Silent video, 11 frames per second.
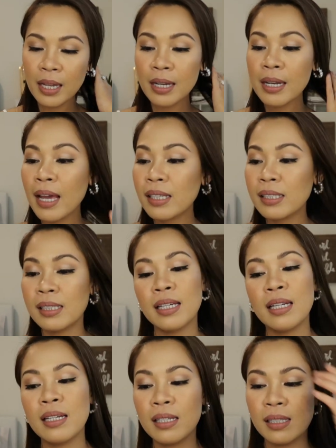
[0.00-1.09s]
Next
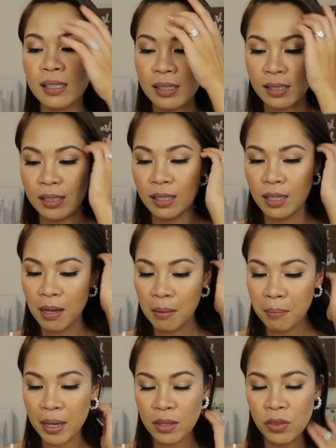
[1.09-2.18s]
is
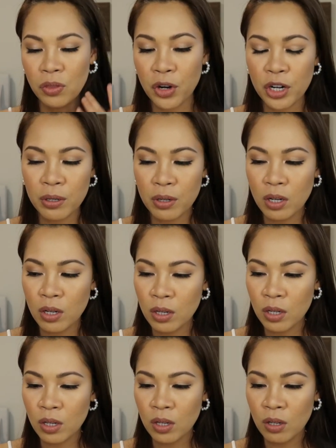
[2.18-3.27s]
my third
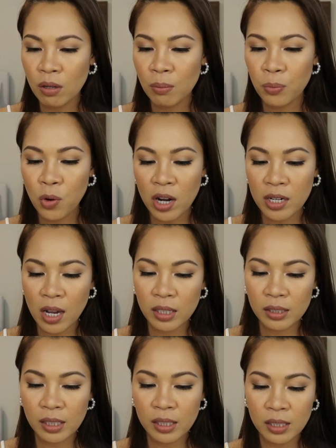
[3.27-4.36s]
product